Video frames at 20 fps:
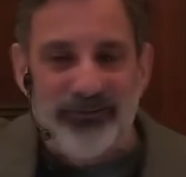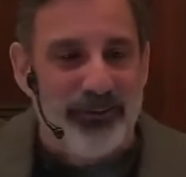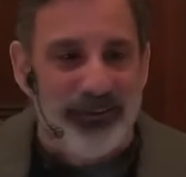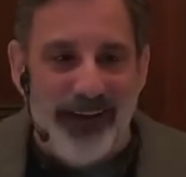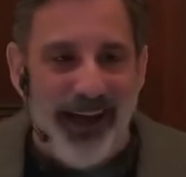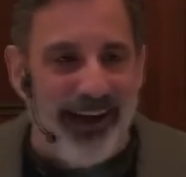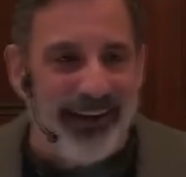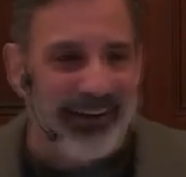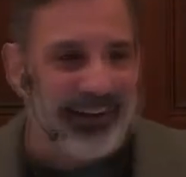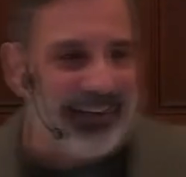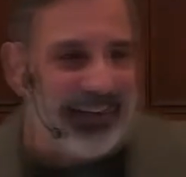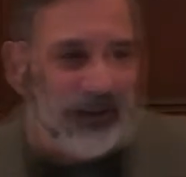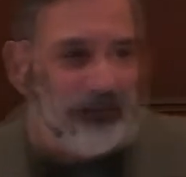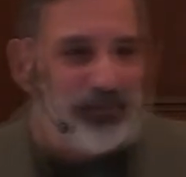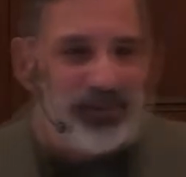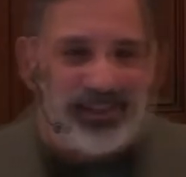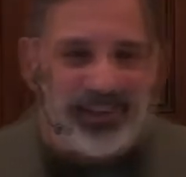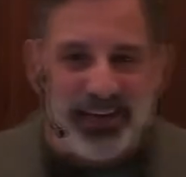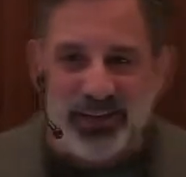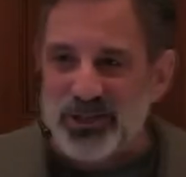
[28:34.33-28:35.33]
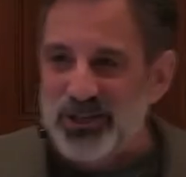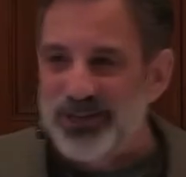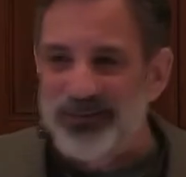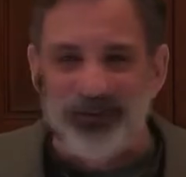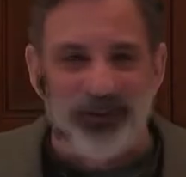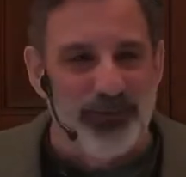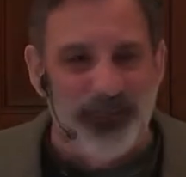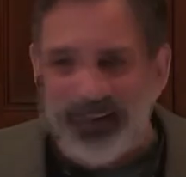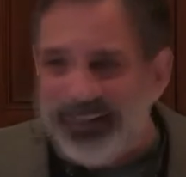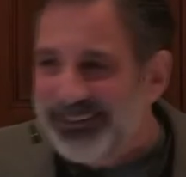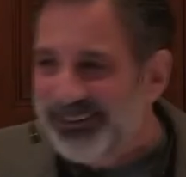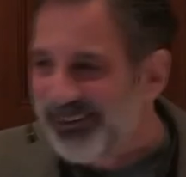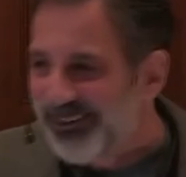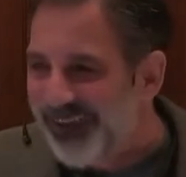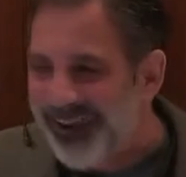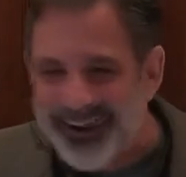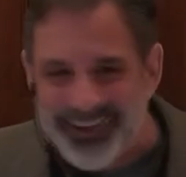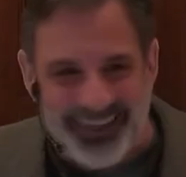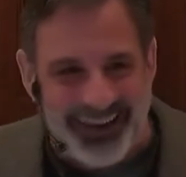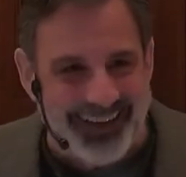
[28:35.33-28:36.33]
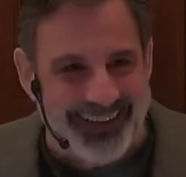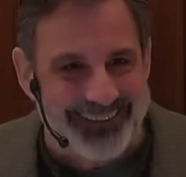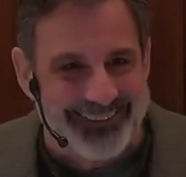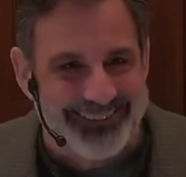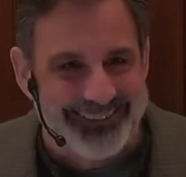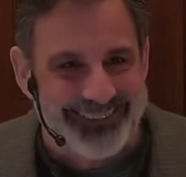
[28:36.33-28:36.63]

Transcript: they're not going to get possession of the vineyard, are they?